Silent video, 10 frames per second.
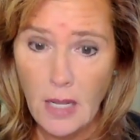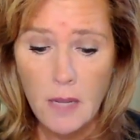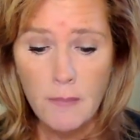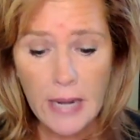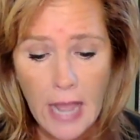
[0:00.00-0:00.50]

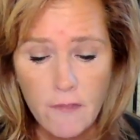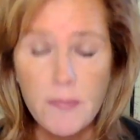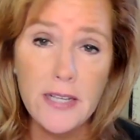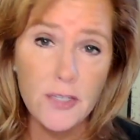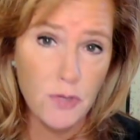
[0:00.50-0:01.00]
But
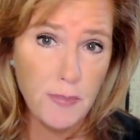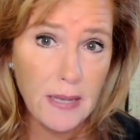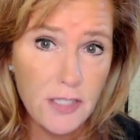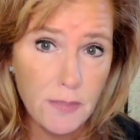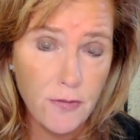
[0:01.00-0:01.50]
everybody's
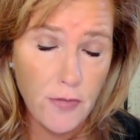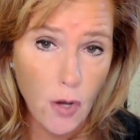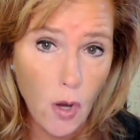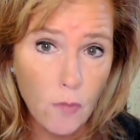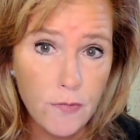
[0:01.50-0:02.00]
responsible for their
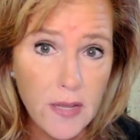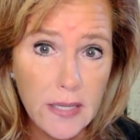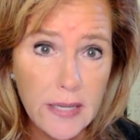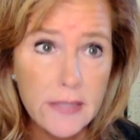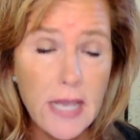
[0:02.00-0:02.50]
own
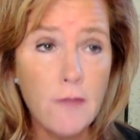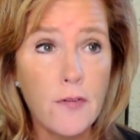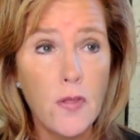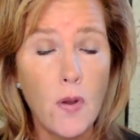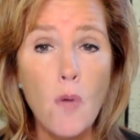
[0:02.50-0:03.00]
feelings and for
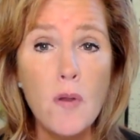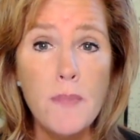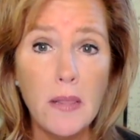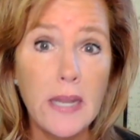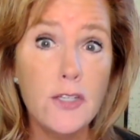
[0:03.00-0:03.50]
their own
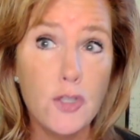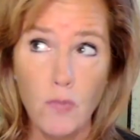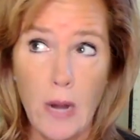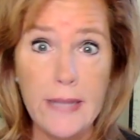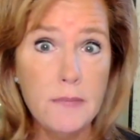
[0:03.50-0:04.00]
ability to
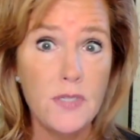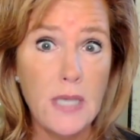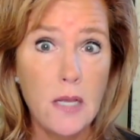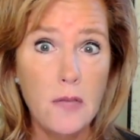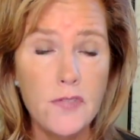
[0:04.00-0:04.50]
right
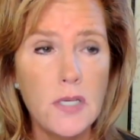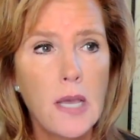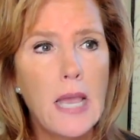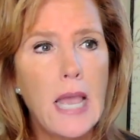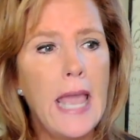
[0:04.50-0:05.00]
themselves
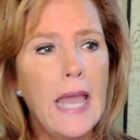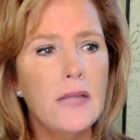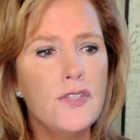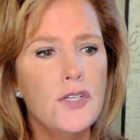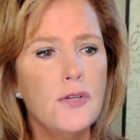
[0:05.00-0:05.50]

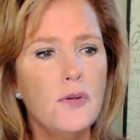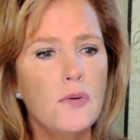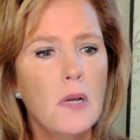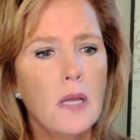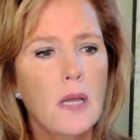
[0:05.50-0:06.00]
and
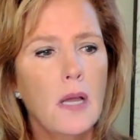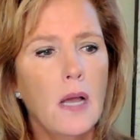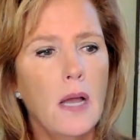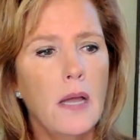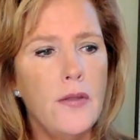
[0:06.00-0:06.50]
to,
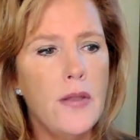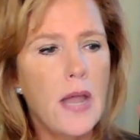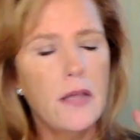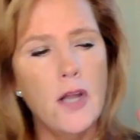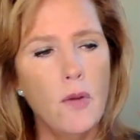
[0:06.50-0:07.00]

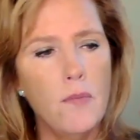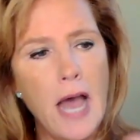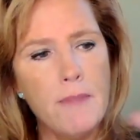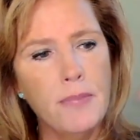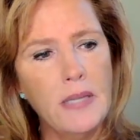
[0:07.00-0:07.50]
you know,
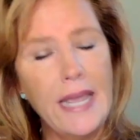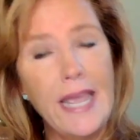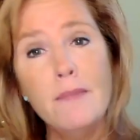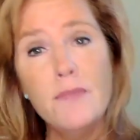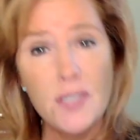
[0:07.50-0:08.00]
not
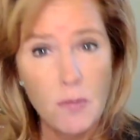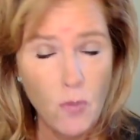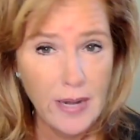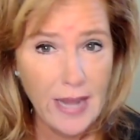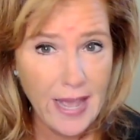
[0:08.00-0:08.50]
blame
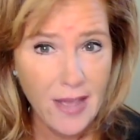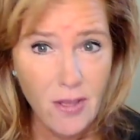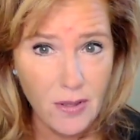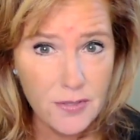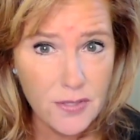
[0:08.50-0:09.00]
someone
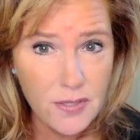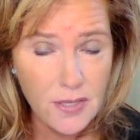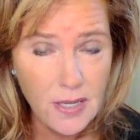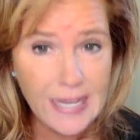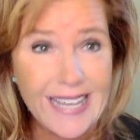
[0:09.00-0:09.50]
else,
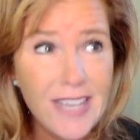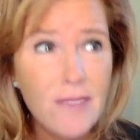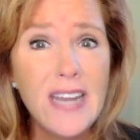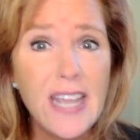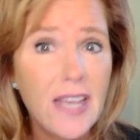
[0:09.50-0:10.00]

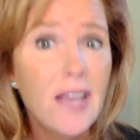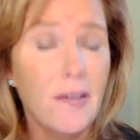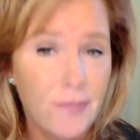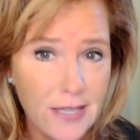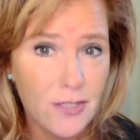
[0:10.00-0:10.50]
even
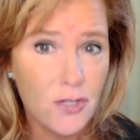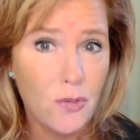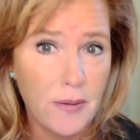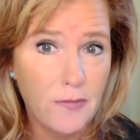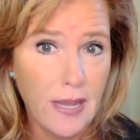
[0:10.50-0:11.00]
if that's a
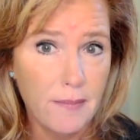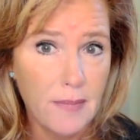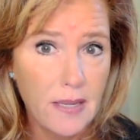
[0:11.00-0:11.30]
twin flame.